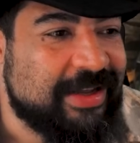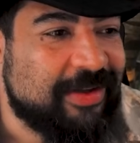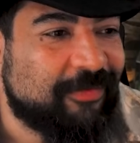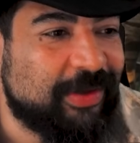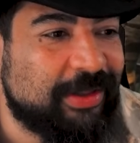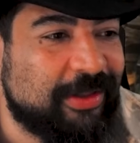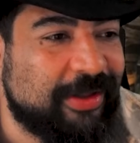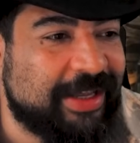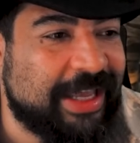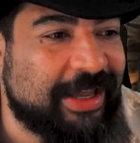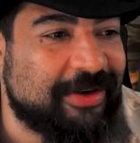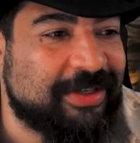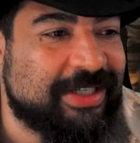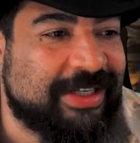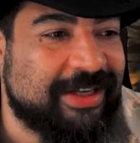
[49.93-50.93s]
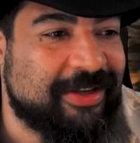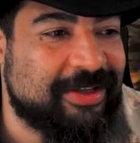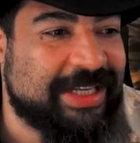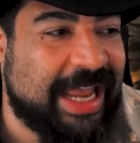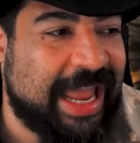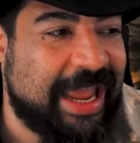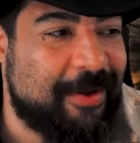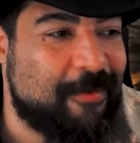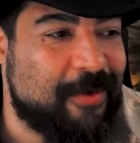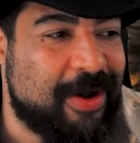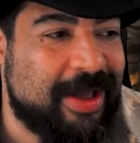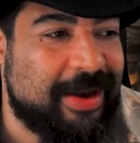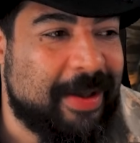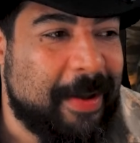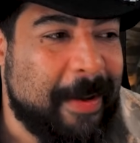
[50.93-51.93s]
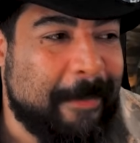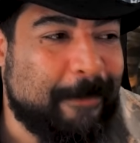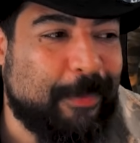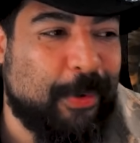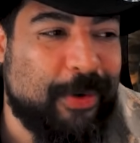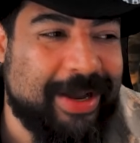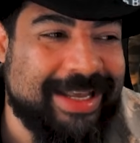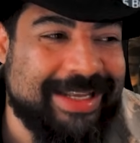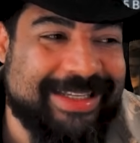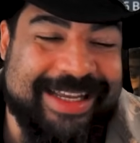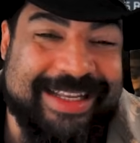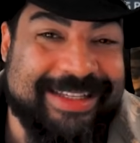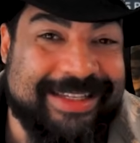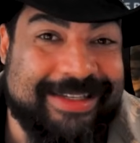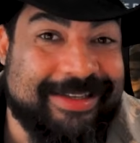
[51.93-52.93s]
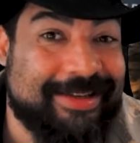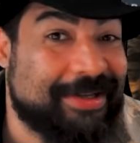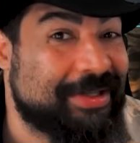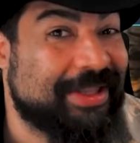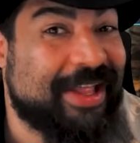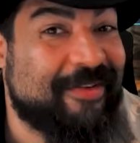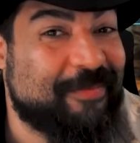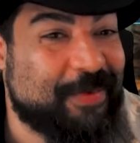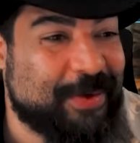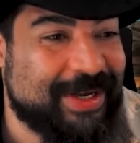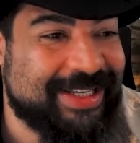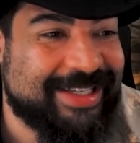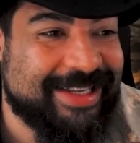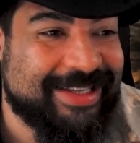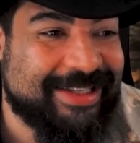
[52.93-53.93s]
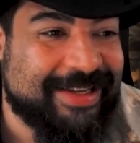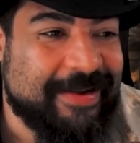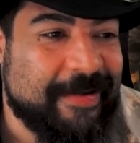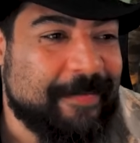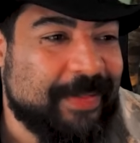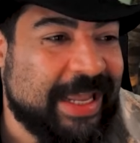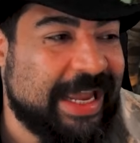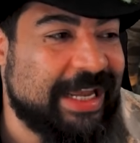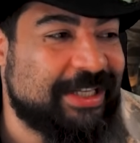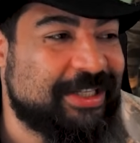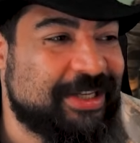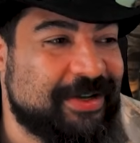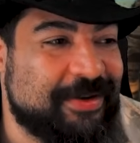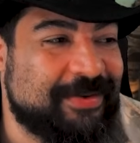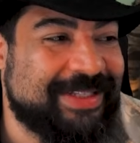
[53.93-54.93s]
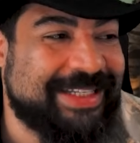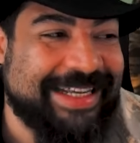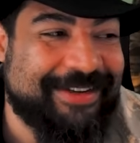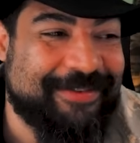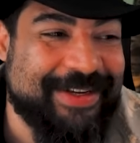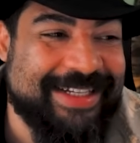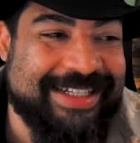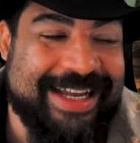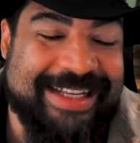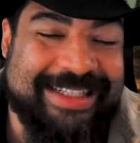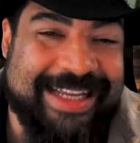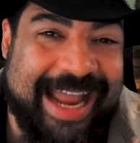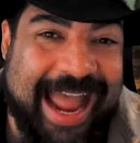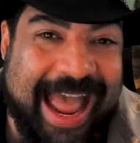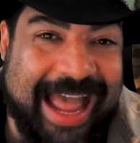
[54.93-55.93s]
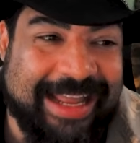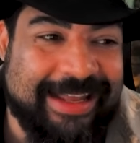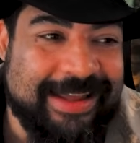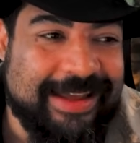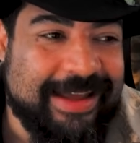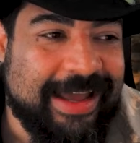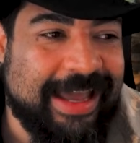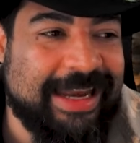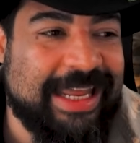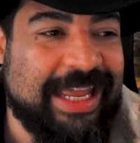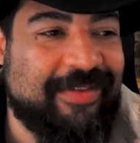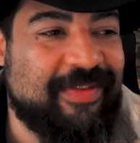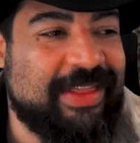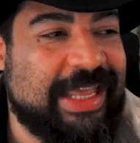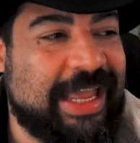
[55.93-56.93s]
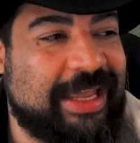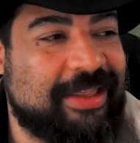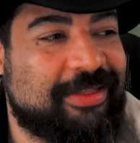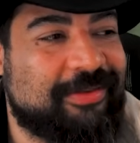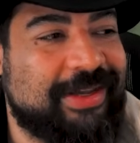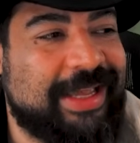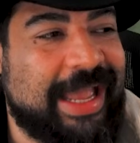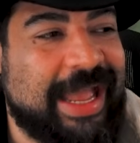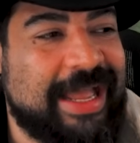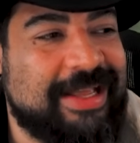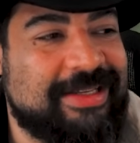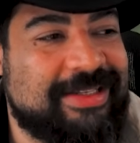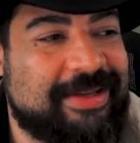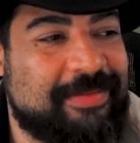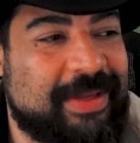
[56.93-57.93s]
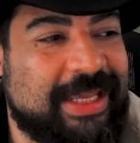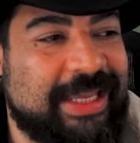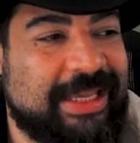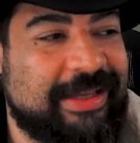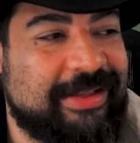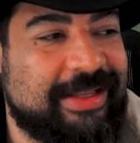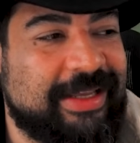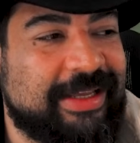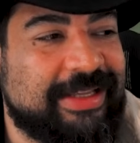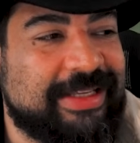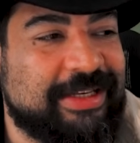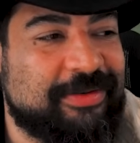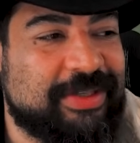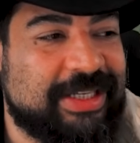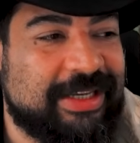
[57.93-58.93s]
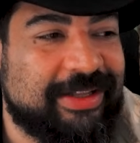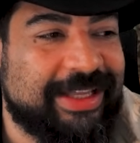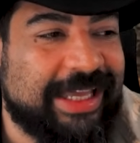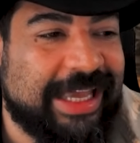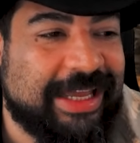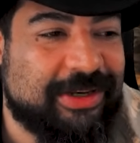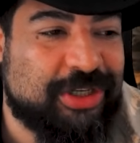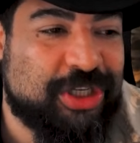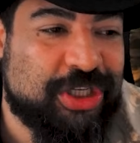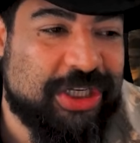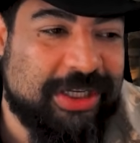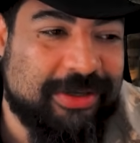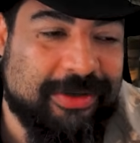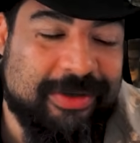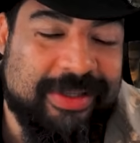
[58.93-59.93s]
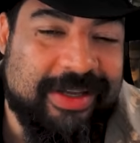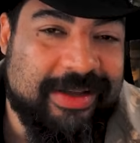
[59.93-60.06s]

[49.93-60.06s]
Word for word: We look at her skills A1, poisons. Love poisons. A2, decrease attack and even the A3 has some healing, continuous healing, and shield.